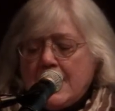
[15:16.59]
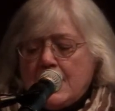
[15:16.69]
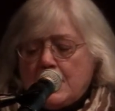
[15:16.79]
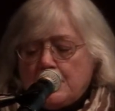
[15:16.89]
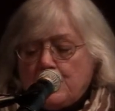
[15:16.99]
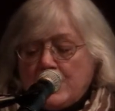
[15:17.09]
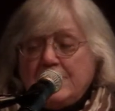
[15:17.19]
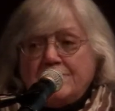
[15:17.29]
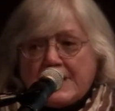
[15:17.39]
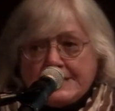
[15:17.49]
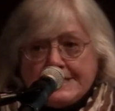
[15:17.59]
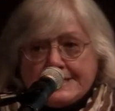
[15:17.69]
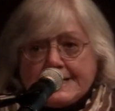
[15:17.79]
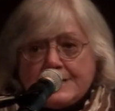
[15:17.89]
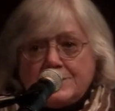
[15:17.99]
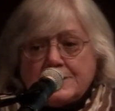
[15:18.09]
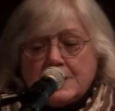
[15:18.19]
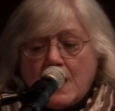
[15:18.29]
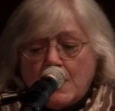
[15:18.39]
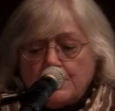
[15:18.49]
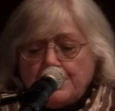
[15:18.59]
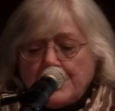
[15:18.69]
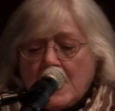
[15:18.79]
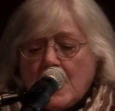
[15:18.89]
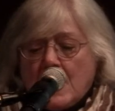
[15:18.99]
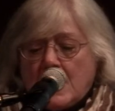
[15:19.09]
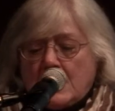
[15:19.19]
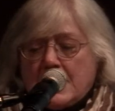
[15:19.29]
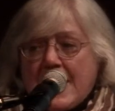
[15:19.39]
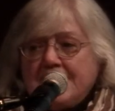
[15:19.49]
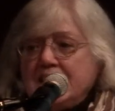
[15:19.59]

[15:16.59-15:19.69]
um, when he finally decided to come. Uh, and